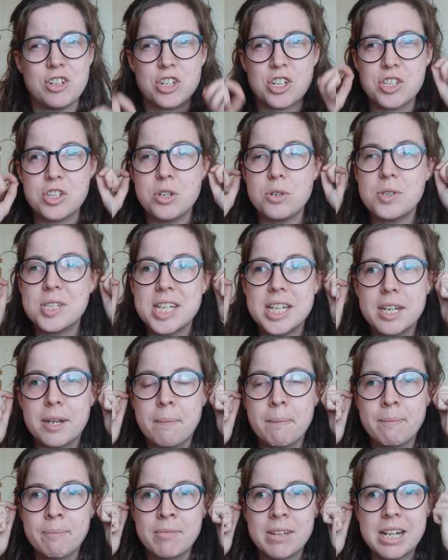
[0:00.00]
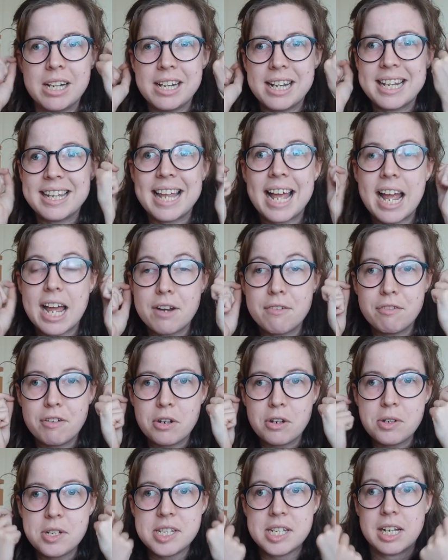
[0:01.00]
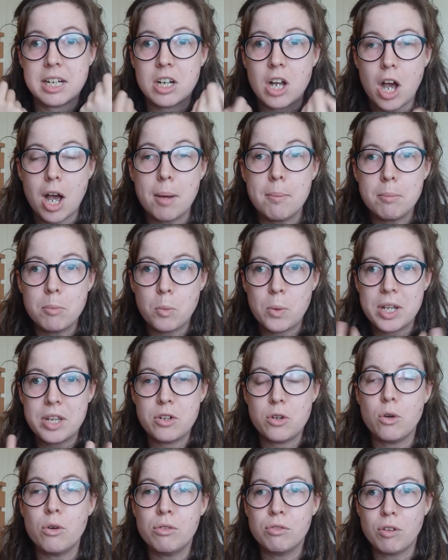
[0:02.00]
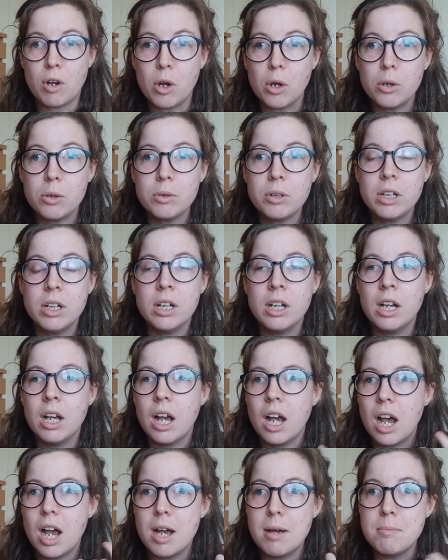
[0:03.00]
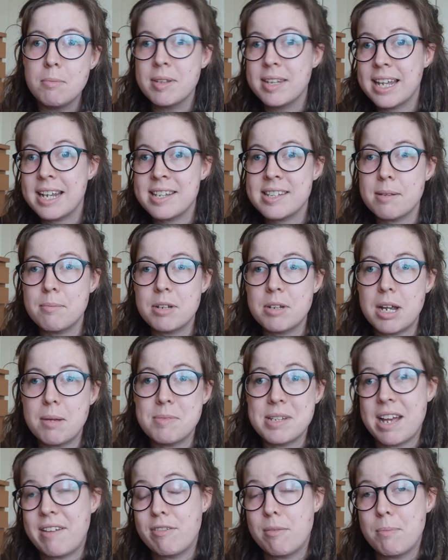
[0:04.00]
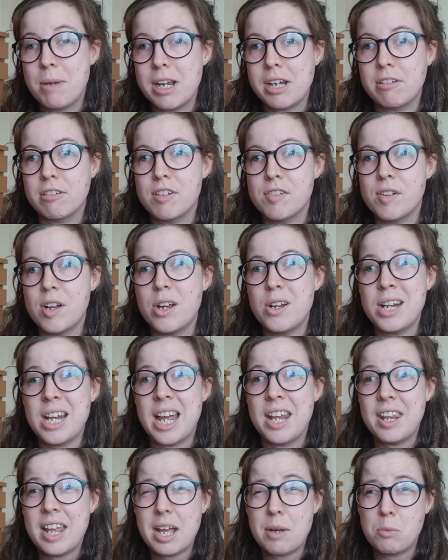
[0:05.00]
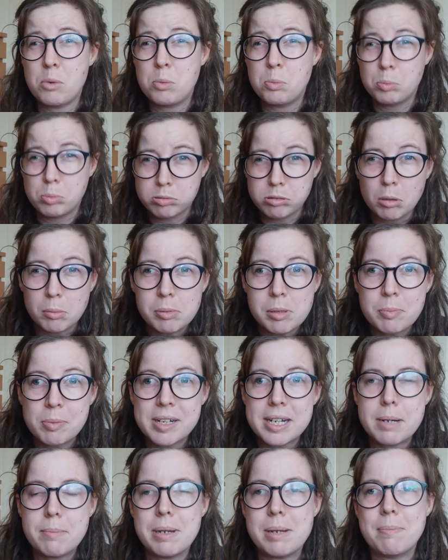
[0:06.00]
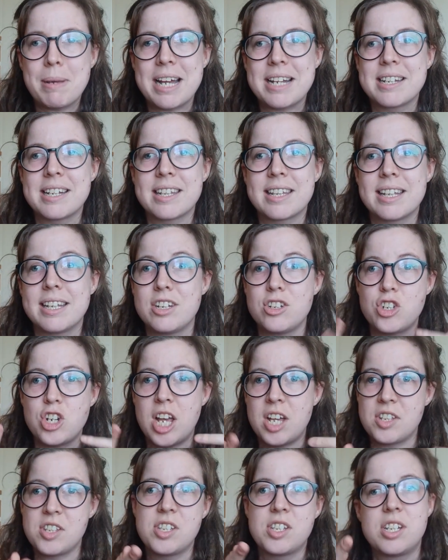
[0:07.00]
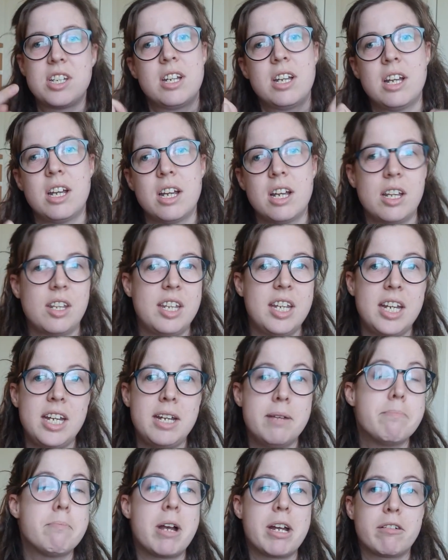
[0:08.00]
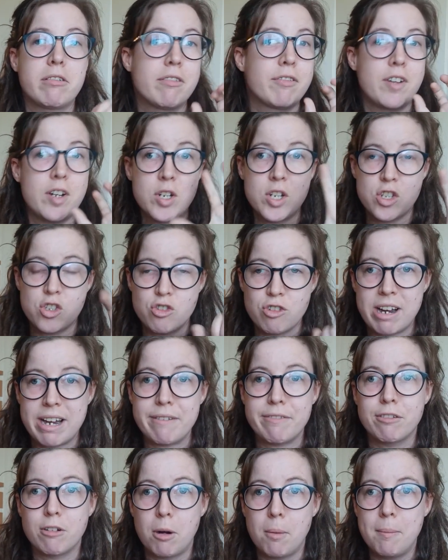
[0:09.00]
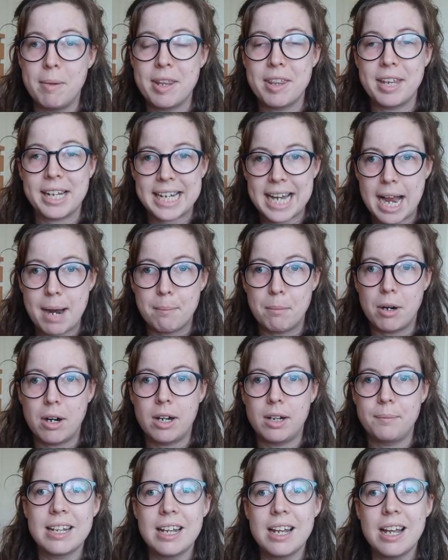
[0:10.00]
just using like the headphones that come with your phone. They sometimes have a microphone, and that will probably be better than just the microphone straight from the camera.